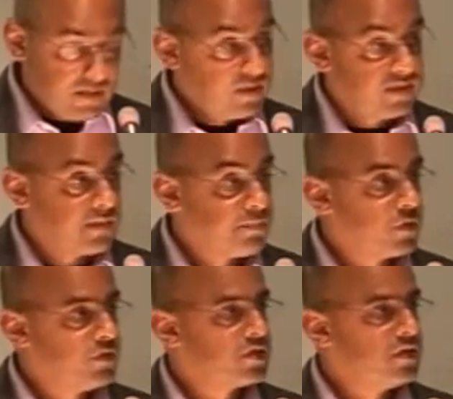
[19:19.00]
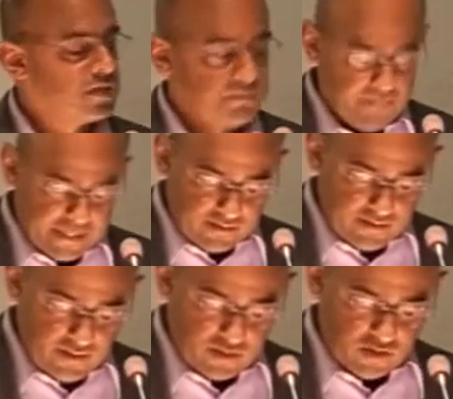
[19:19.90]
This approach is
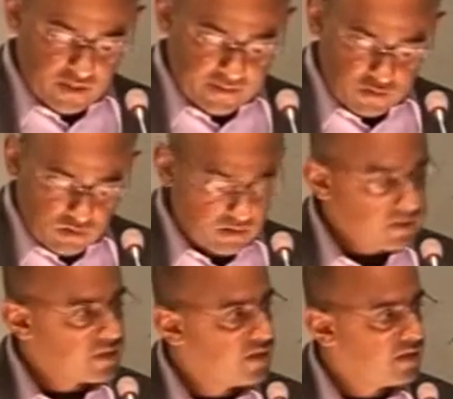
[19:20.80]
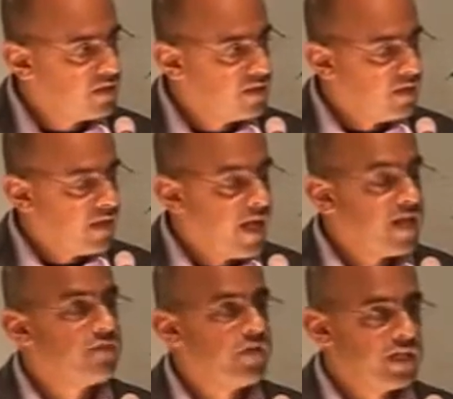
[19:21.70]
messy, exhausting,
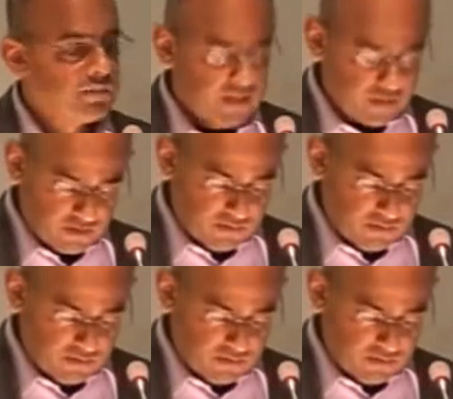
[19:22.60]
and very much